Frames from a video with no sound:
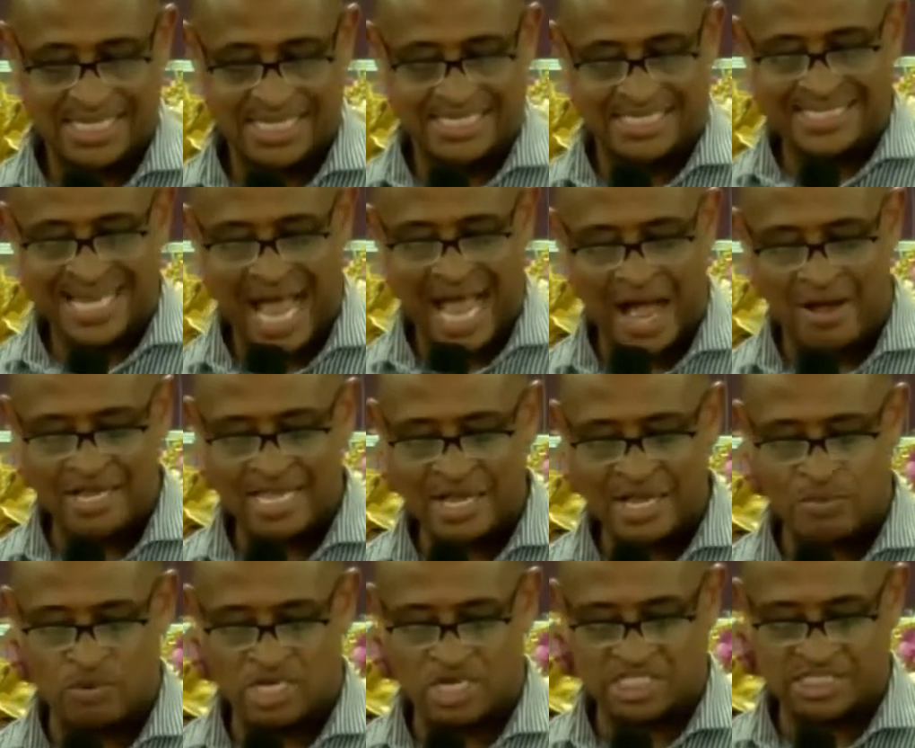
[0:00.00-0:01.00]
Now
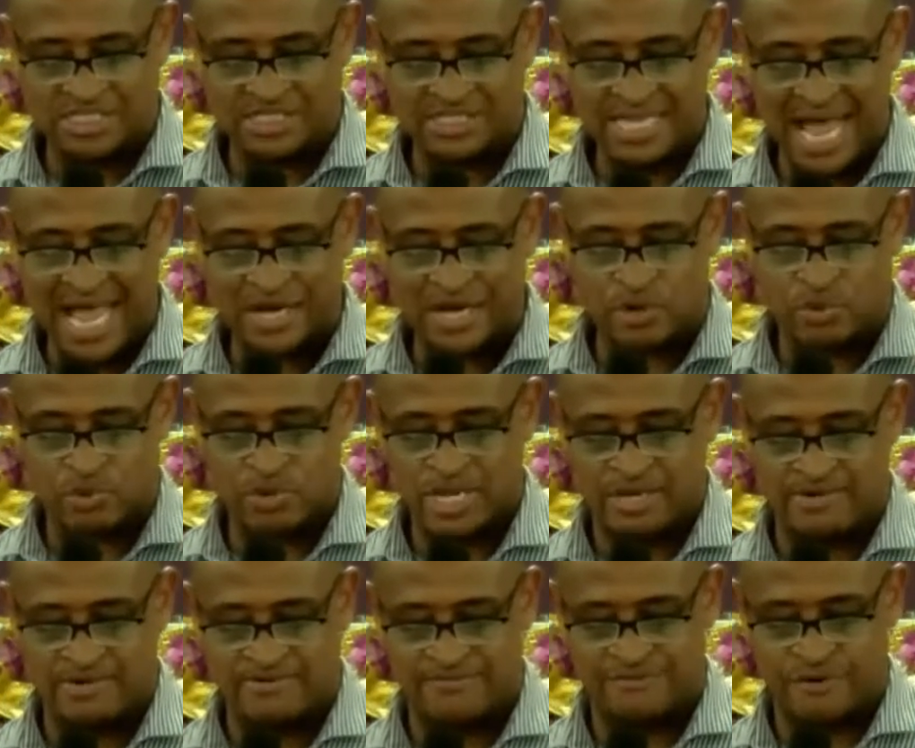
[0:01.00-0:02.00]
it was not
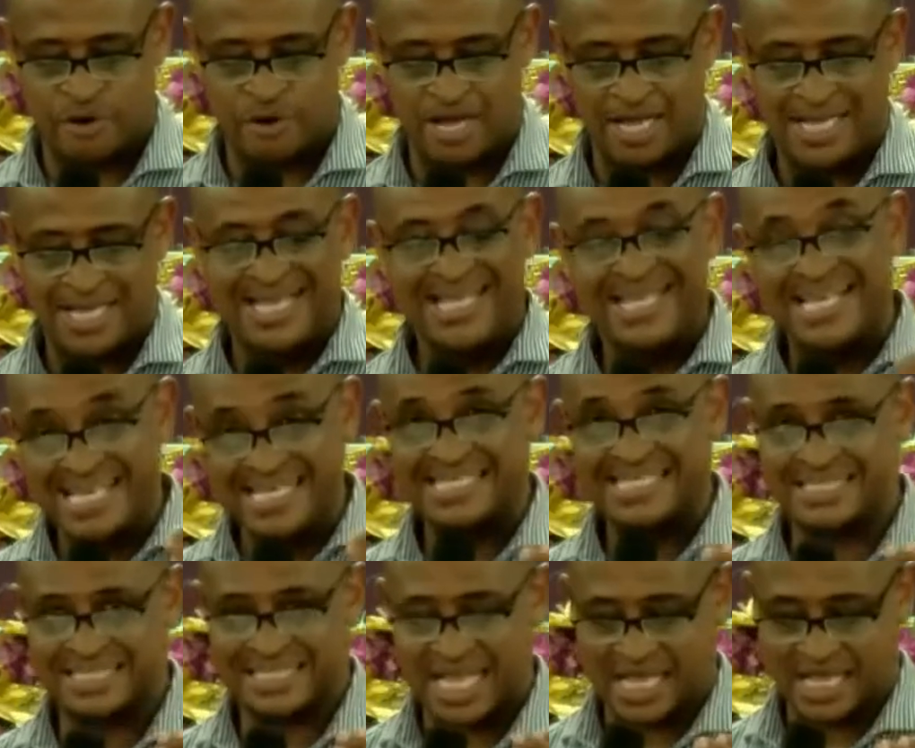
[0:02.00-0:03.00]
written for his
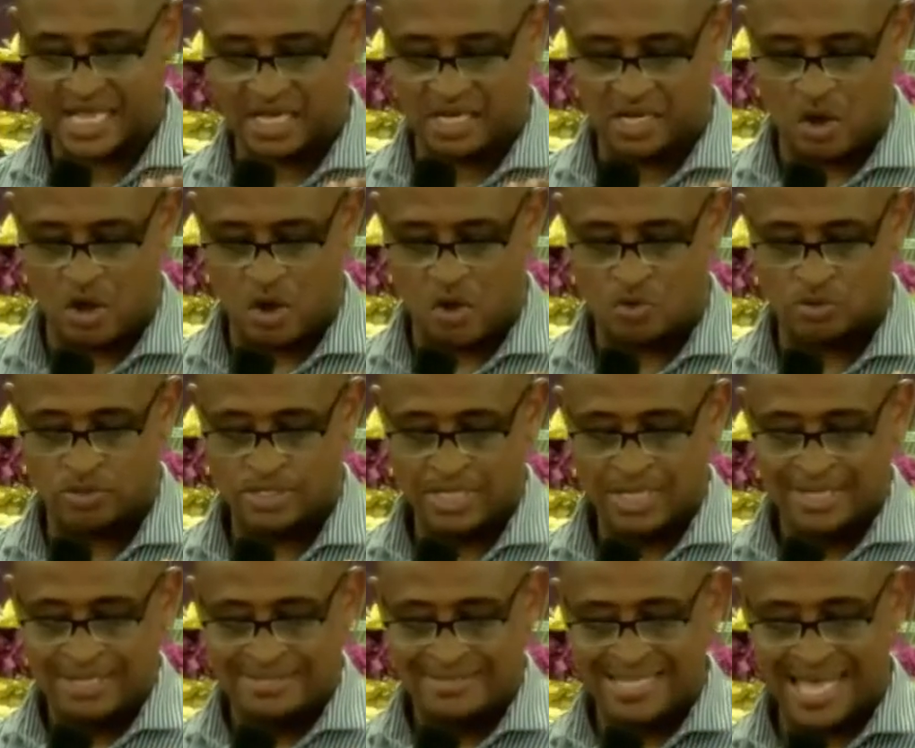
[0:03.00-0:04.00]
sake alone
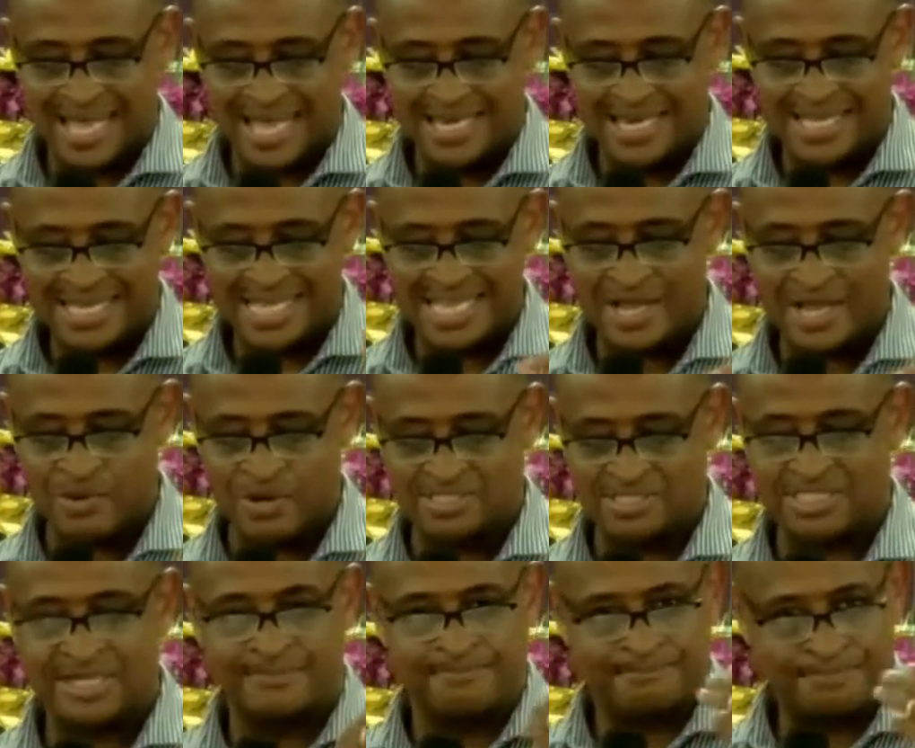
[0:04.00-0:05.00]
that he
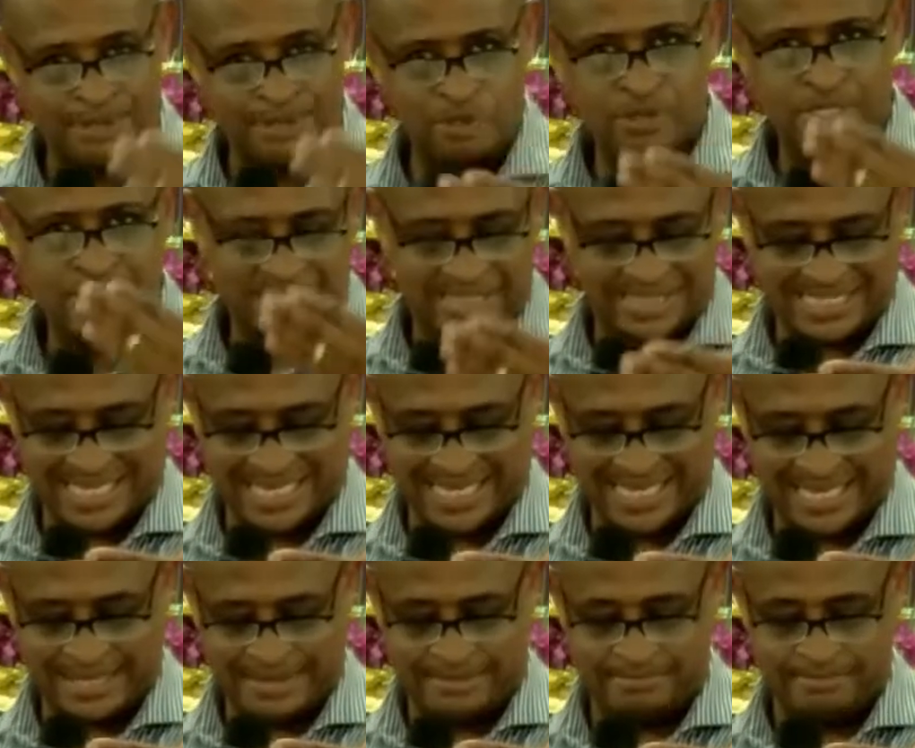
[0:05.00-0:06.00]
was imputed to
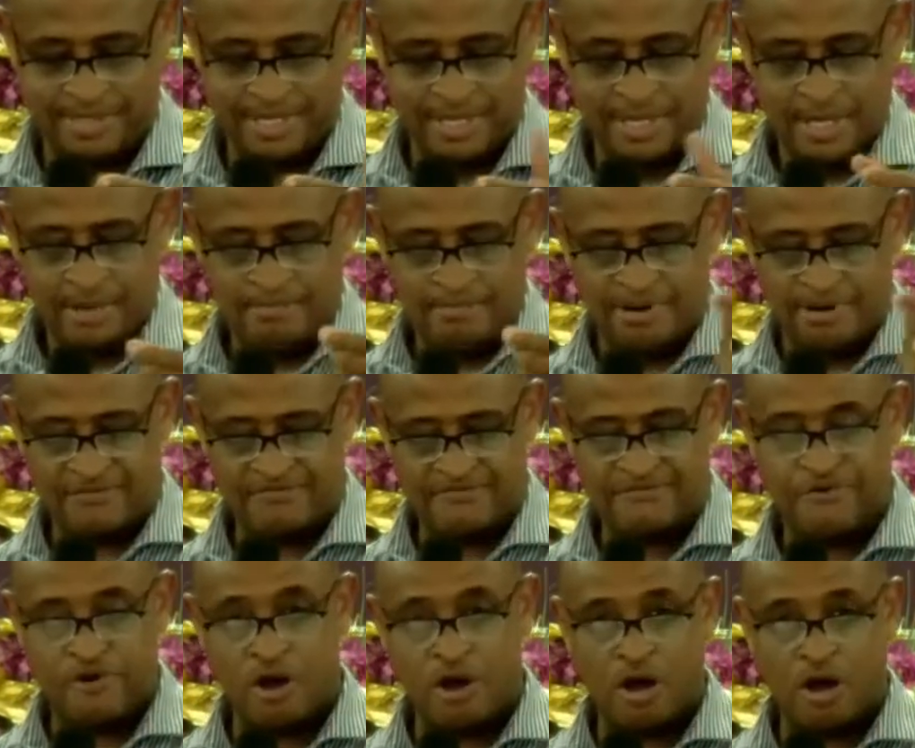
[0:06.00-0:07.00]
him, but
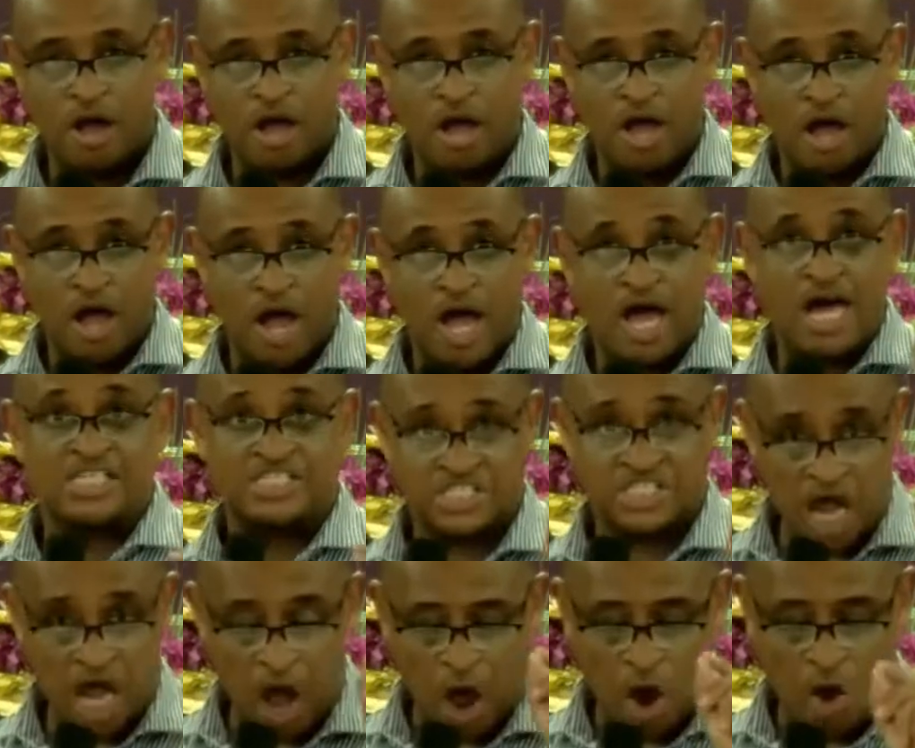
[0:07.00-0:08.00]
for
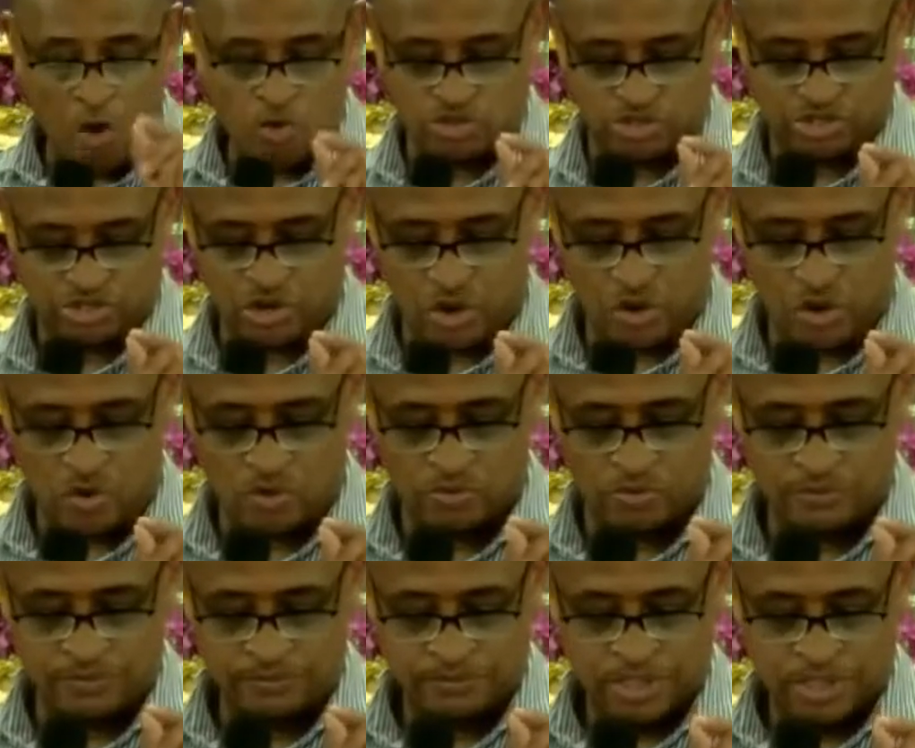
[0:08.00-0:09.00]
us also
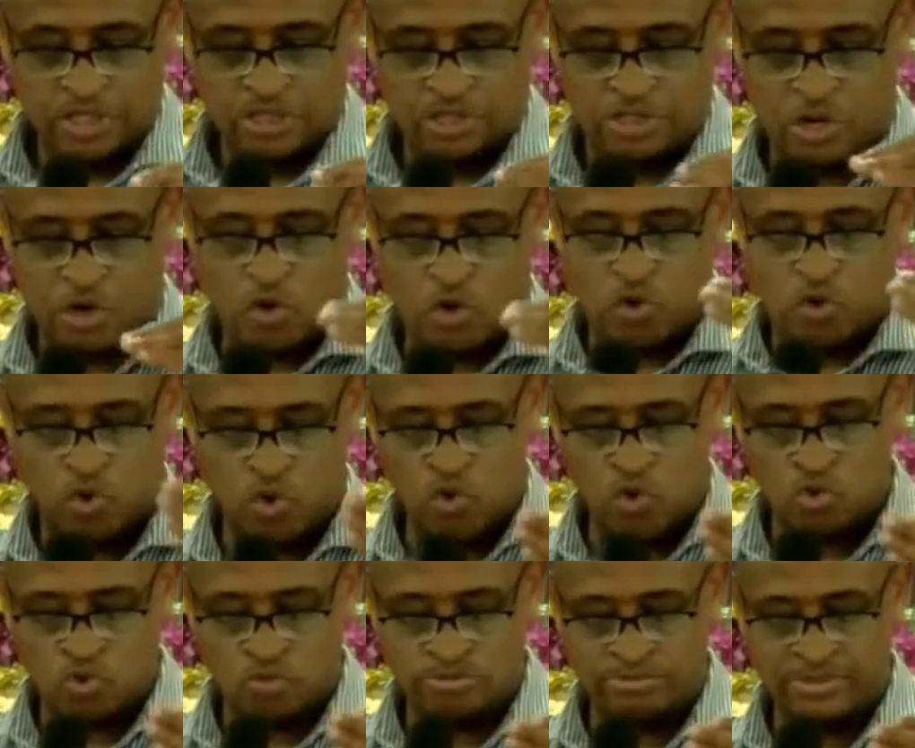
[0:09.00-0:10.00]
to
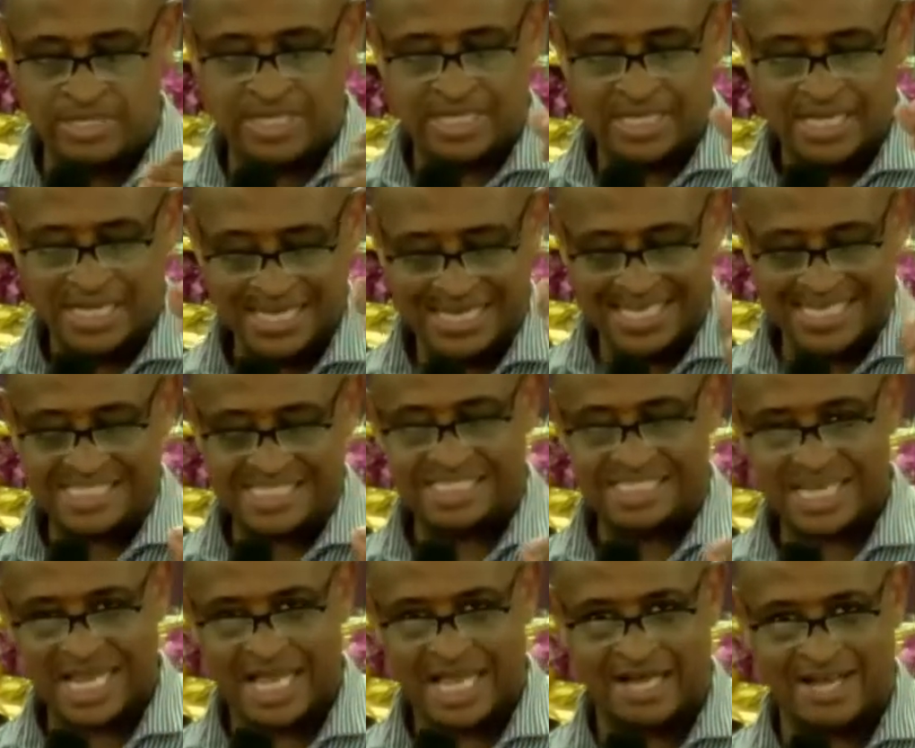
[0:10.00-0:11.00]
whom it
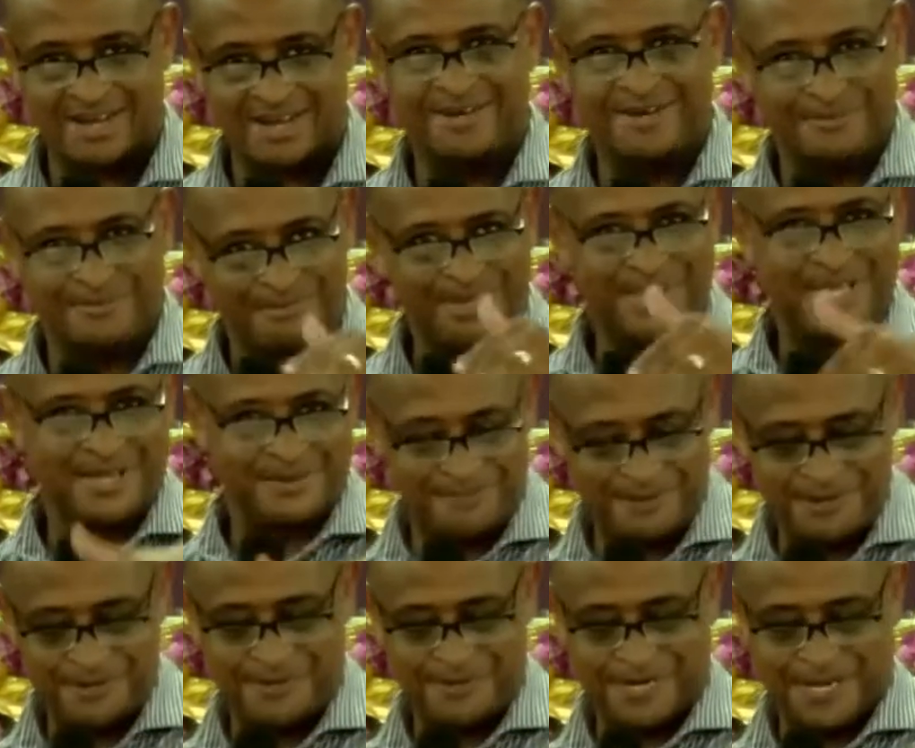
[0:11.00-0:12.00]
shall be
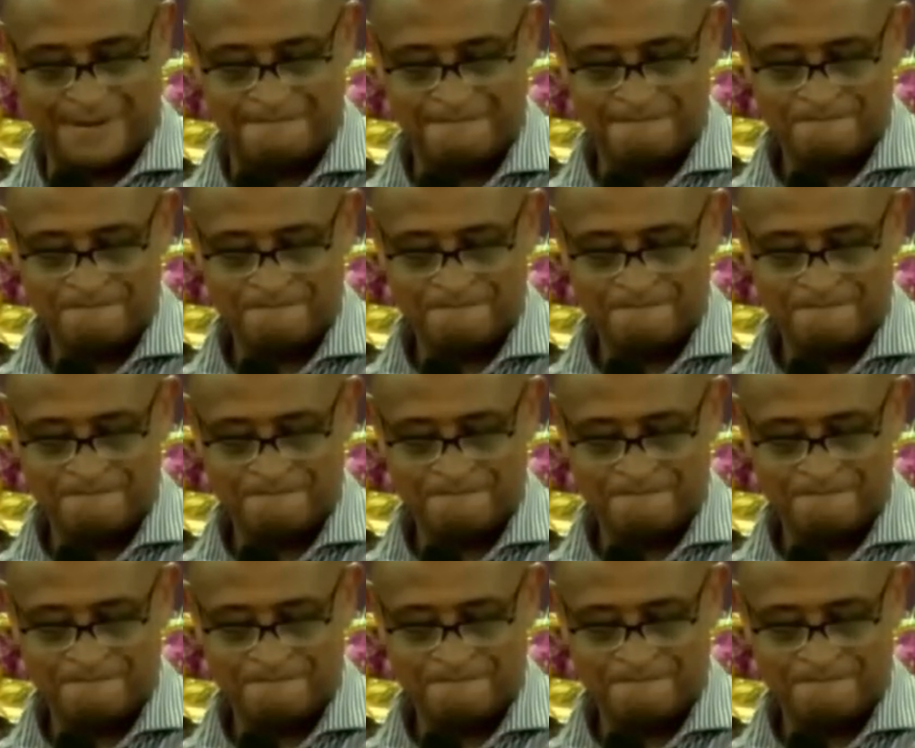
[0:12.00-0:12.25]
imputed.